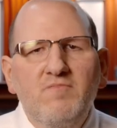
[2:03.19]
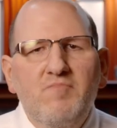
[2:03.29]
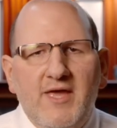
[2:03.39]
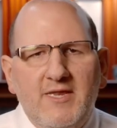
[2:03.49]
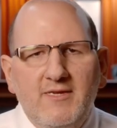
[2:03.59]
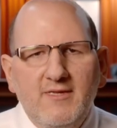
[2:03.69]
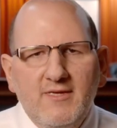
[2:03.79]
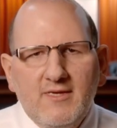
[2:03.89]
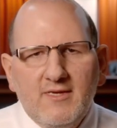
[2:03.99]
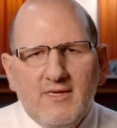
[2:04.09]
Bennett
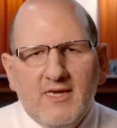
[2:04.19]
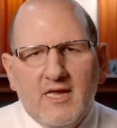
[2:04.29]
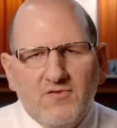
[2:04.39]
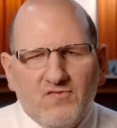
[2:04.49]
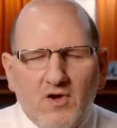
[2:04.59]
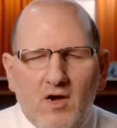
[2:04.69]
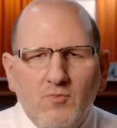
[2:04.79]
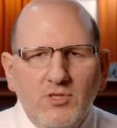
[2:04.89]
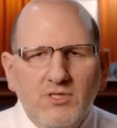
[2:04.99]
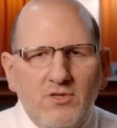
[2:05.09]
and is
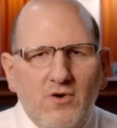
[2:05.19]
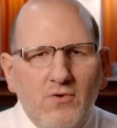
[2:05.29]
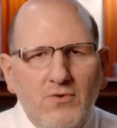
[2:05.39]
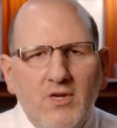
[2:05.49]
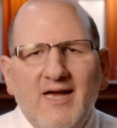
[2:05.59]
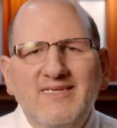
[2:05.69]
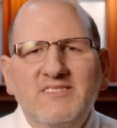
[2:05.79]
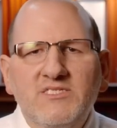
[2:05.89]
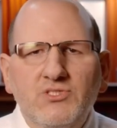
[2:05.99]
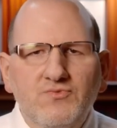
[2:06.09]
commonly known as
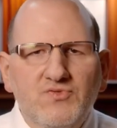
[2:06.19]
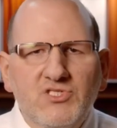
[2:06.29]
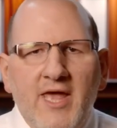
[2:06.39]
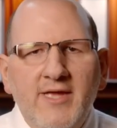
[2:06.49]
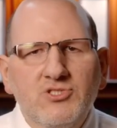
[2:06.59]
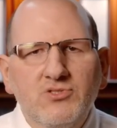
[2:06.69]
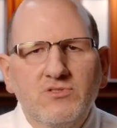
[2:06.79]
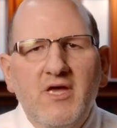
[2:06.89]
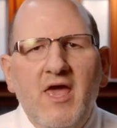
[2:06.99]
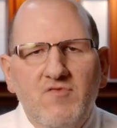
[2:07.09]
the
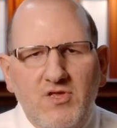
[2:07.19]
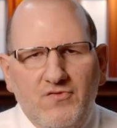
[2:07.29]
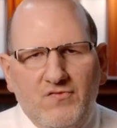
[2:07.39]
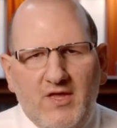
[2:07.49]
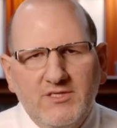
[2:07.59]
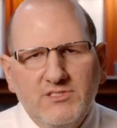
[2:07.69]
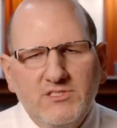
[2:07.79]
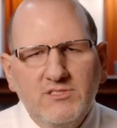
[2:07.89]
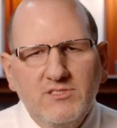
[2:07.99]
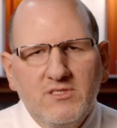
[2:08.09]
substantial evidence test.